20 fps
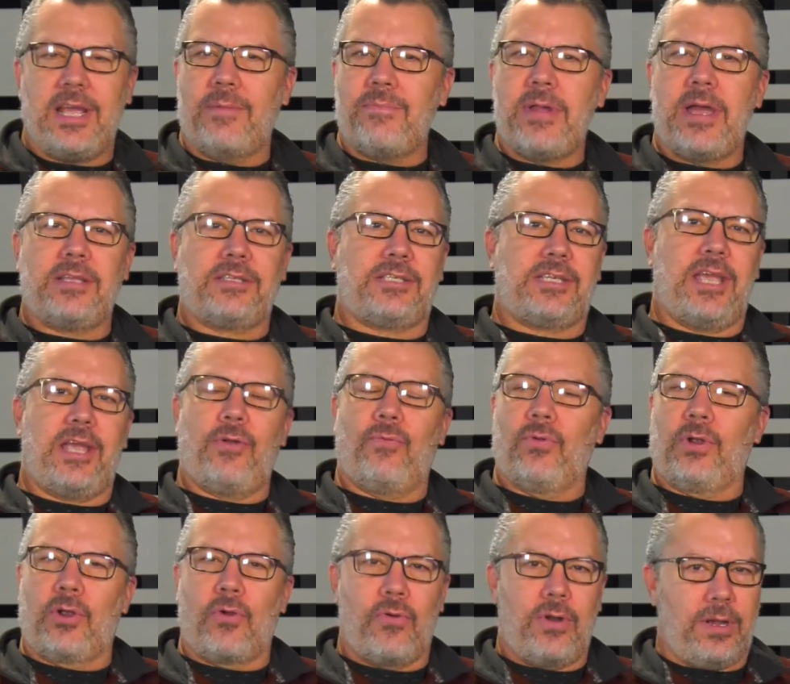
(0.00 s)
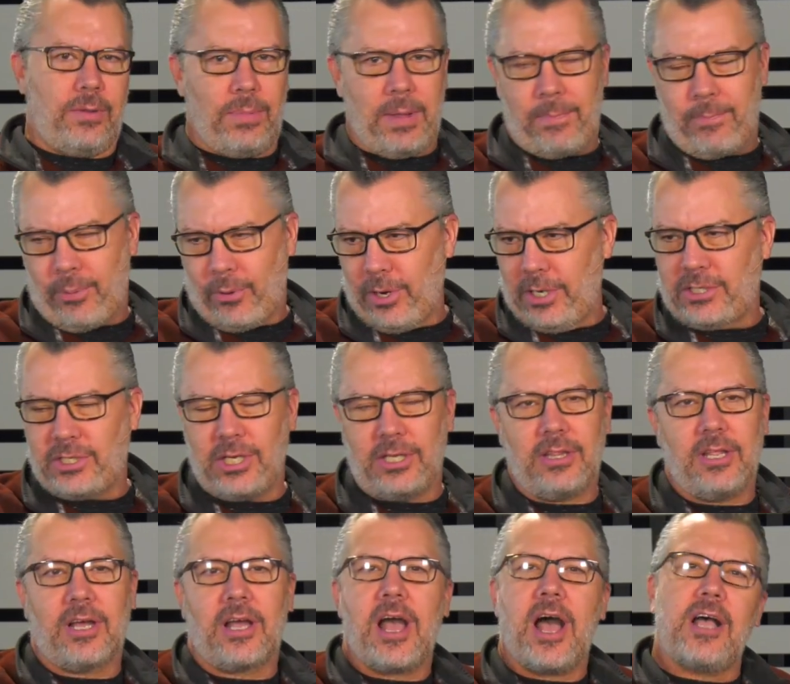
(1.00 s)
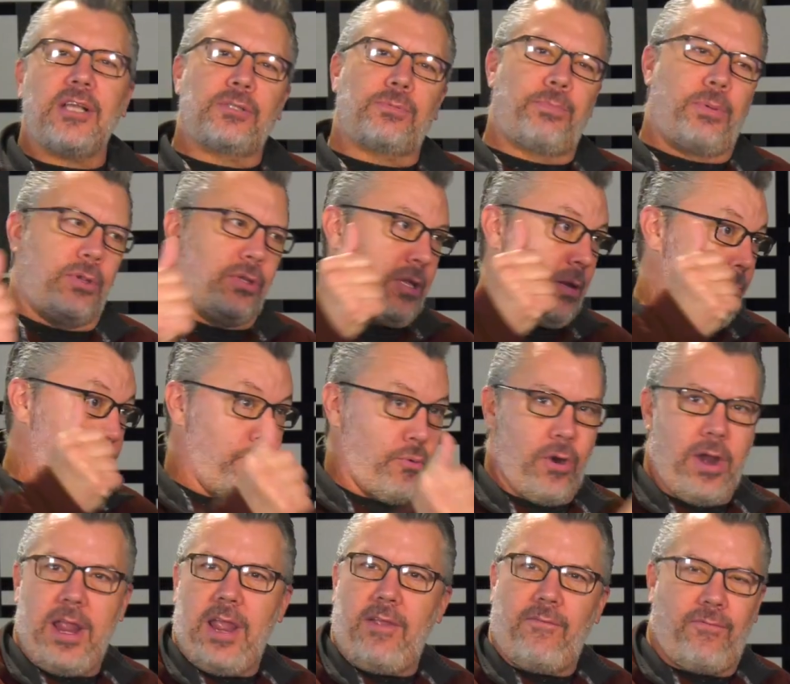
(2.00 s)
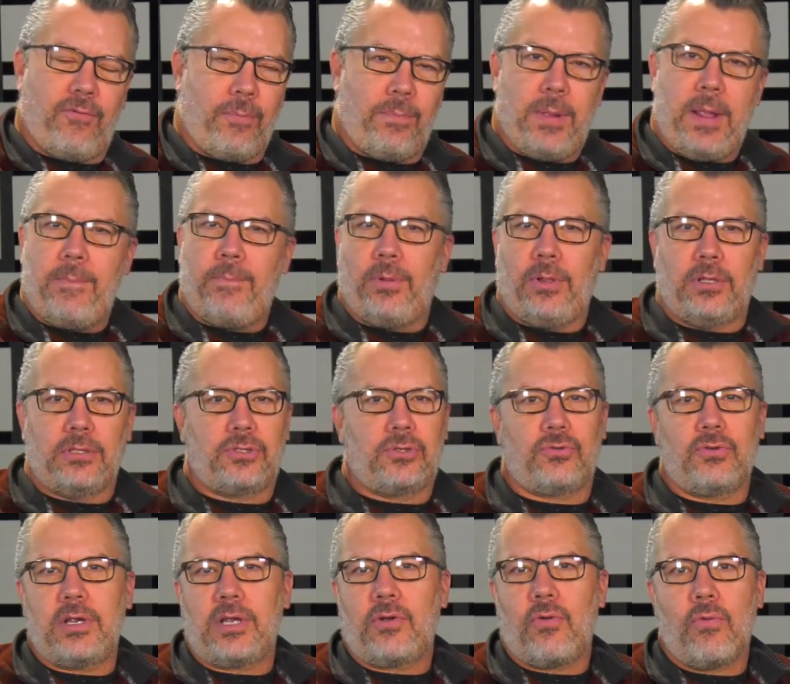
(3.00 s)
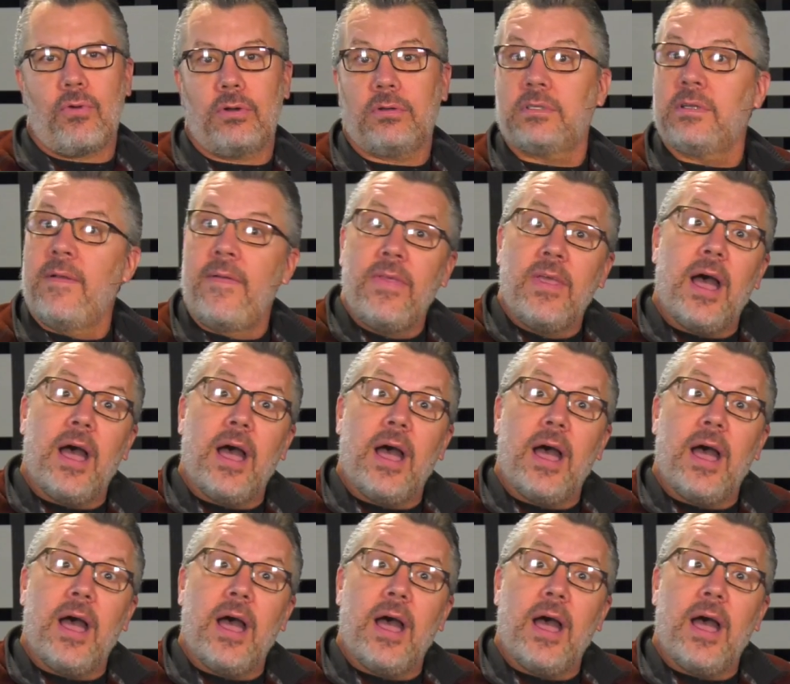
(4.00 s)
I'm not saying we're going to be preaching the gospel and praying for people on street corners.